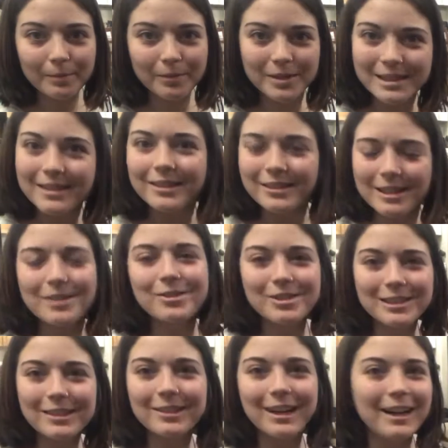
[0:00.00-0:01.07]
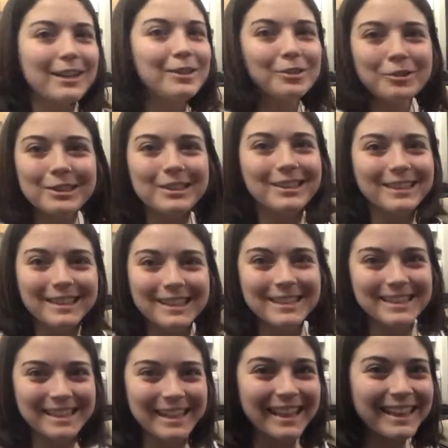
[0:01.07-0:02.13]
This looks a lot cooler than it
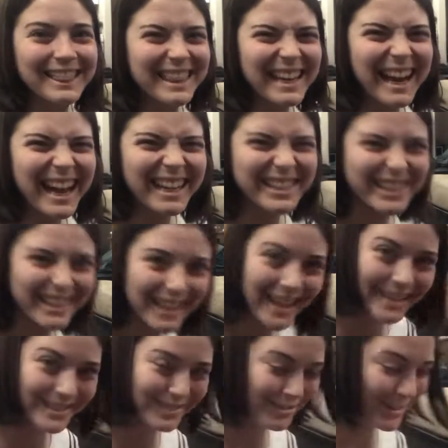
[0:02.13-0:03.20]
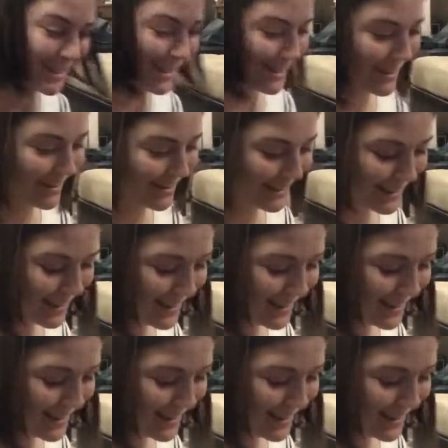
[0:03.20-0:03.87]
did at the end of the last video,